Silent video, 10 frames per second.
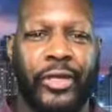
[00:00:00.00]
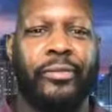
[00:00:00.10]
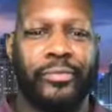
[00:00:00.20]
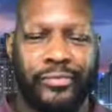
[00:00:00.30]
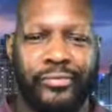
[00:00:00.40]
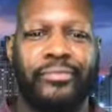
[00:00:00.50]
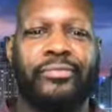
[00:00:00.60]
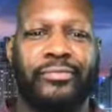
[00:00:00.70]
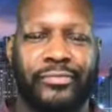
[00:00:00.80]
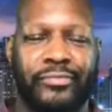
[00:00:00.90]
the
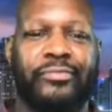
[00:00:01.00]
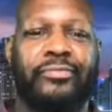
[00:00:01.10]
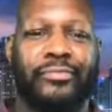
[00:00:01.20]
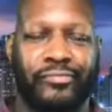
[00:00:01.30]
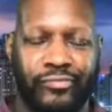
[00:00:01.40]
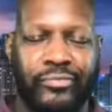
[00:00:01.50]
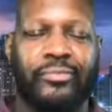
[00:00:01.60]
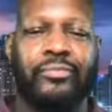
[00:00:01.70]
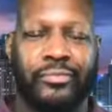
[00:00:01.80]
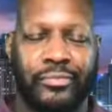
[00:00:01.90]
freedom to make
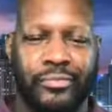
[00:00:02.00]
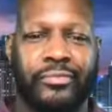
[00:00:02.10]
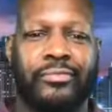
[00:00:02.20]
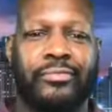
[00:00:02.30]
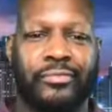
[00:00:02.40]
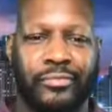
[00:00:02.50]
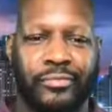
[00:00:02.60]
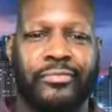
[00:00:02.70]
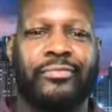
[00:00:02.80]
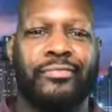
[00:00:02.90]
whatever changes I want
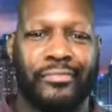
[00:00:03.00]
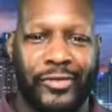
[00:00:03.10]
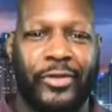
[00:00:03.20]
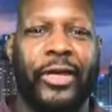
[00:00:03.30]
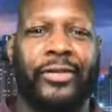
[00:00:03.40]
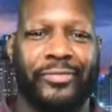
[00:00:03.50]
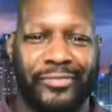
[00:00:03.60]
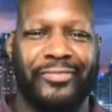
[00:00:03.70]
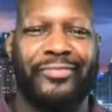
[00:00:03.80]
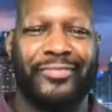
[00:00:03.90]
in the writing
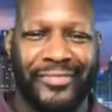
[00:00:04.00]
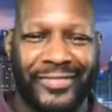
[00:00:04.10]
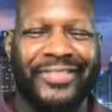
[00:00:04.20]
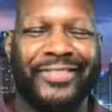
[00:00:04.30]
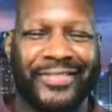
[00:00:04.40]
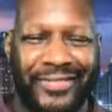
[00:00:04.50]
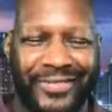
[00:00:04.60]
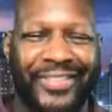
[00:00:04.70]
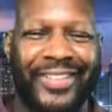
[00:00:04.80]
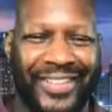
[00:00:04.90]
process. It's so
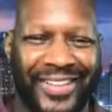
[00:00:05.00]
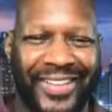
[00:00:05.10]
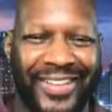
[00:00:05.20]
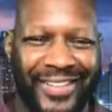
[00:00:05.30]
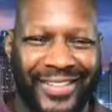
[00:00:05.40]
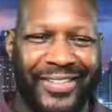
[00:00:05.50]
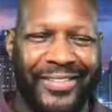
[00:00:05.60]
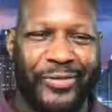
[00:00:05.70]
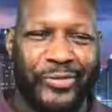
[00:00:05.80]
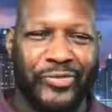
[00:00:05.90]
nice.
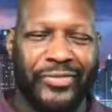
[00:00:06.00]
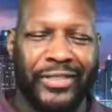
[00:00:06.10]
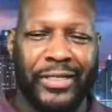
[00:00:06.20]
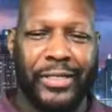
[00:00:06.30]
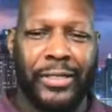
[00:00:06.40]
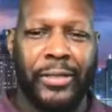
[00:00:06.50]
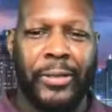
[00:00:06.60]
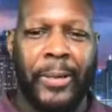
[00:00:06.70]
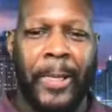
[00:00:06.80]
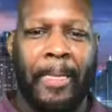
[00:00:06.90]
Um,
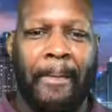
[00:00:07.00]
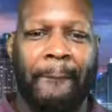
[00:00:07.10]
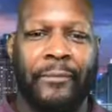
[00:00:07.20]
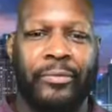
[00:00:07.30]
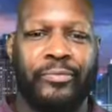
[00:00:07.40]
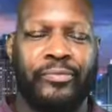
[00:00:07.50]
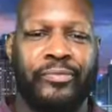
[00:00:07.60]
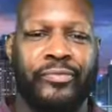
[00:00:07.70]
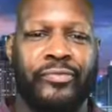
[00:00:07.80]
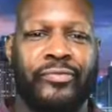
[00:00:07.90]
Playing
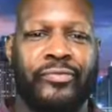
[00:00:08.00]
style.